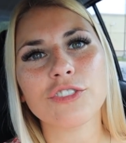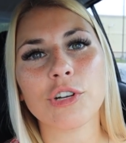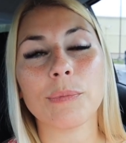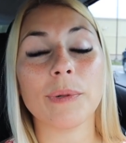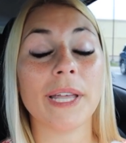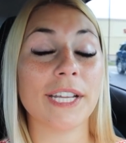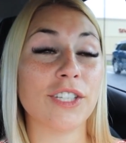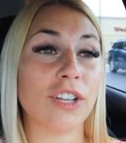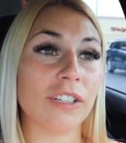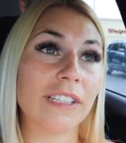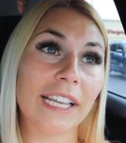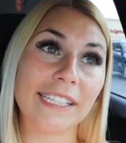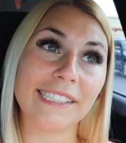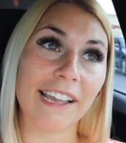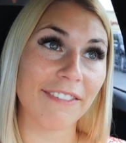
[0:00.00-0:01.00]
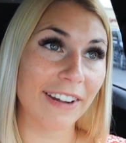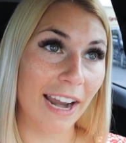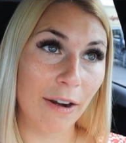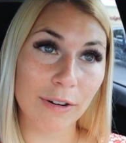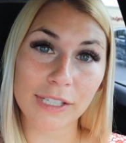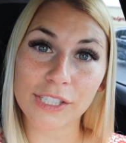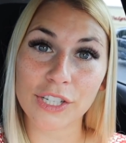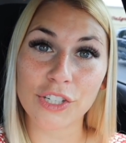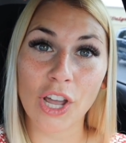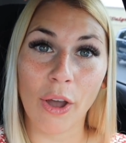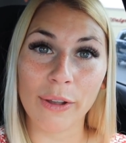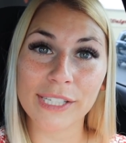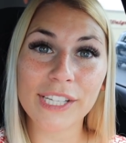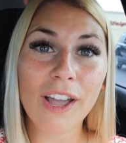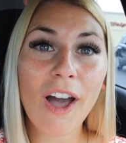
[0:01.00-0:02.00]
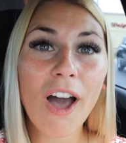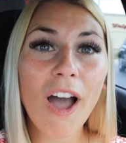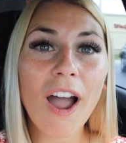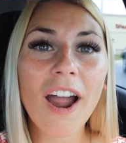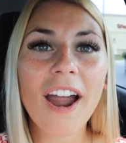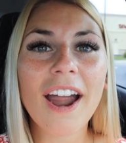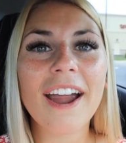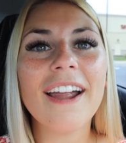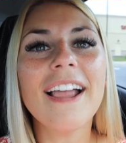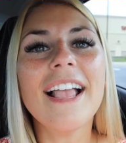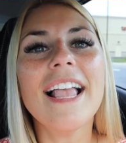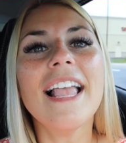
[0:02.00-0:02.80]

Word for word: AAA took like 7 hours to tow his car.